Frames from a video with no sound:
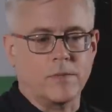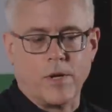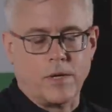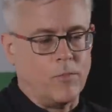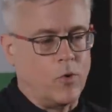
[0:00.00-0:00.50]

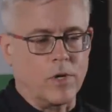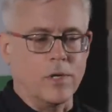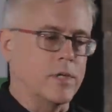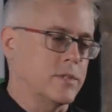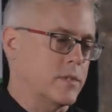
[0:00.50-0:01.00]
about
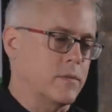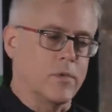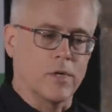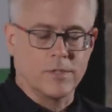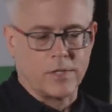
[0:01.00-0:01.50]
immortalism
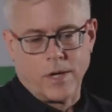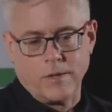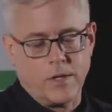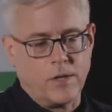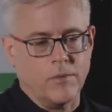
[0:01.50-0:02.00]
or,
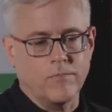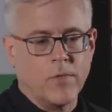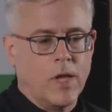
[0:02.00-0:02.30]
you know,